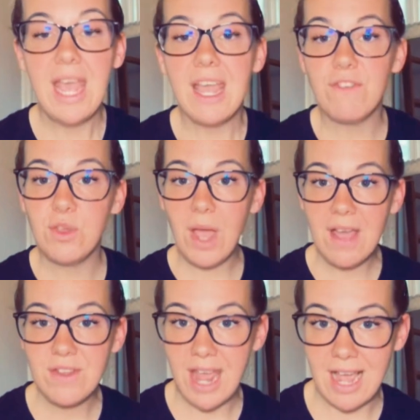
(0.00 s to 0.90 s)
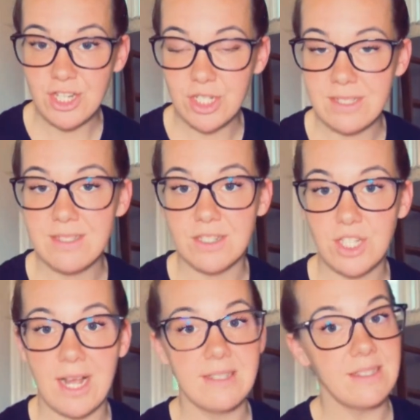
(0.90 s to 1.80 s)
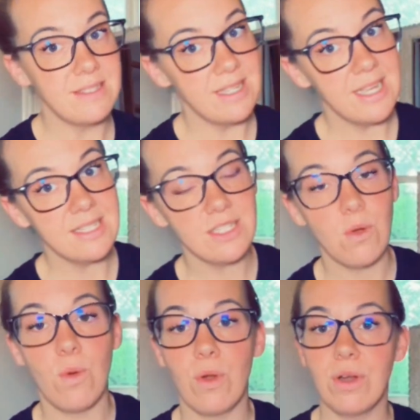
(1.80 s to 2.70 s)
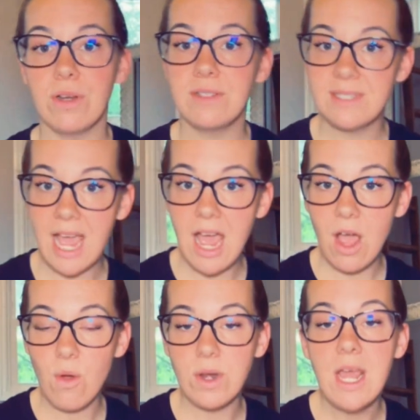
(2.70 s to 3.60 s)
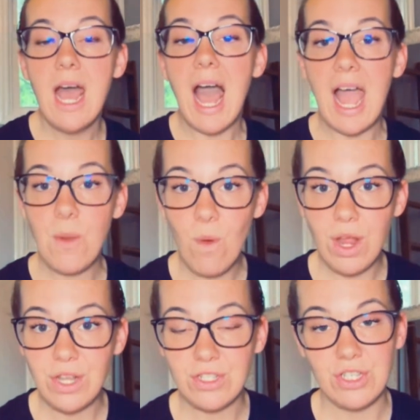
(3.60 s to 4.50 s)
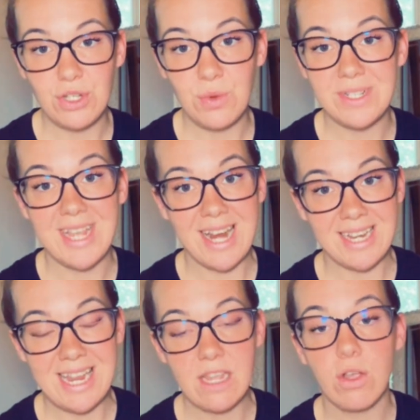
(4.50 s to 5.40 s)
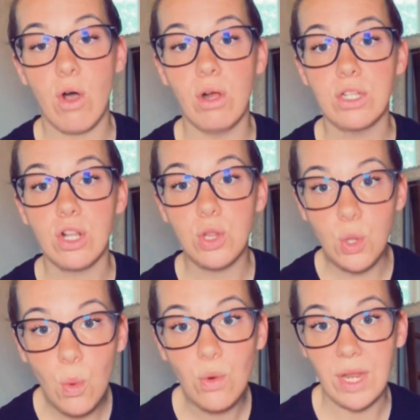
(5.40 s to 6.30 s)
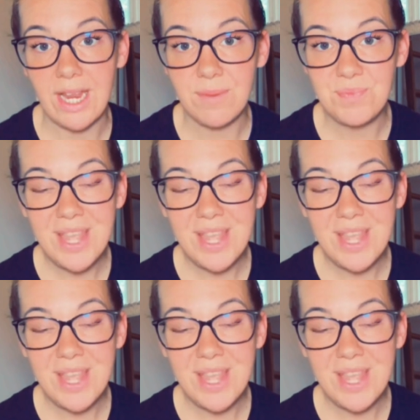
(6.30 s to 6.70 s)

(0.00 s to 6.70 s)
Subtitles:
If you have an action such as sit or down, I want you to do a technique called luring.